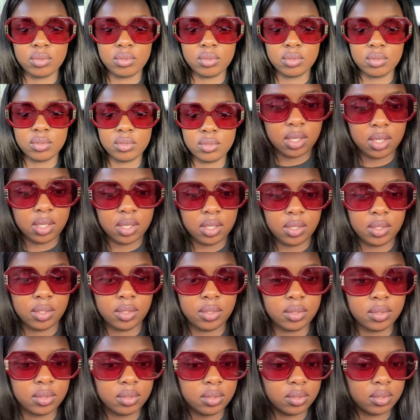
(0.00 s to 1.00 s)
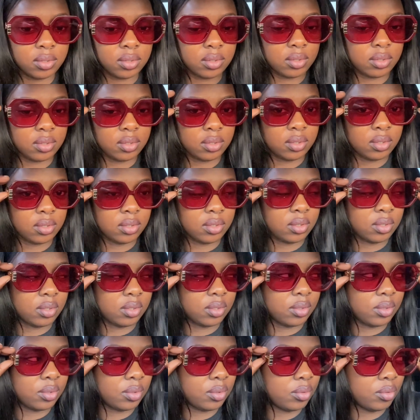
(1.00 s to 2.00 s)

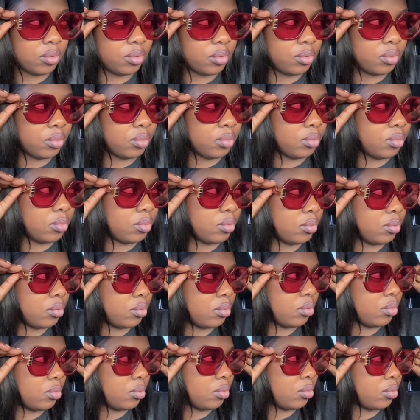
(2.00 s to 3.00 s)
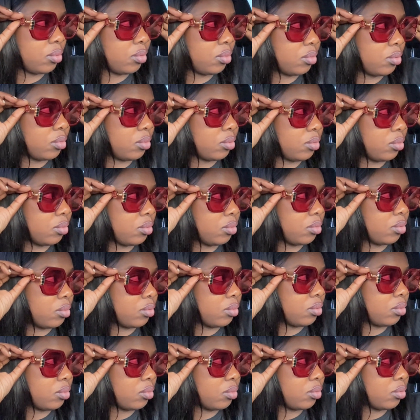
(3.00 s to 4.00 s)

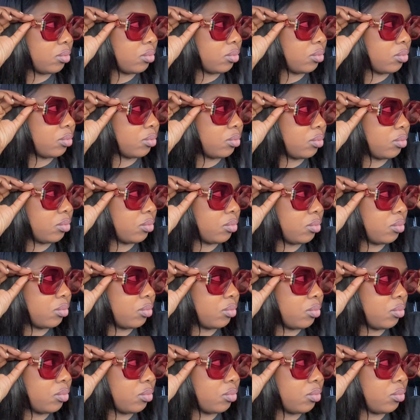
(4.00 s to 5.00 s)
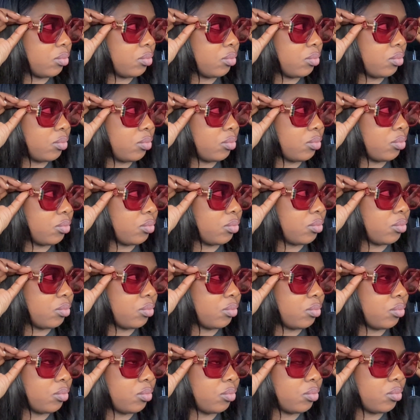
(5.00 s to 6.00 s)

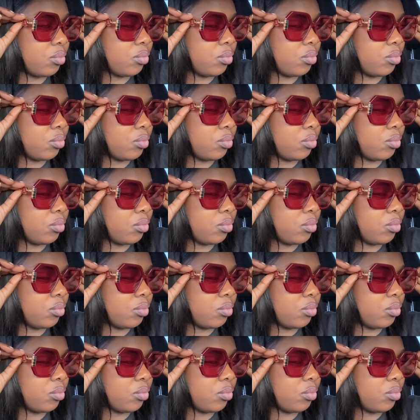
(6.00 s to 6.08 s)
Nothing is said.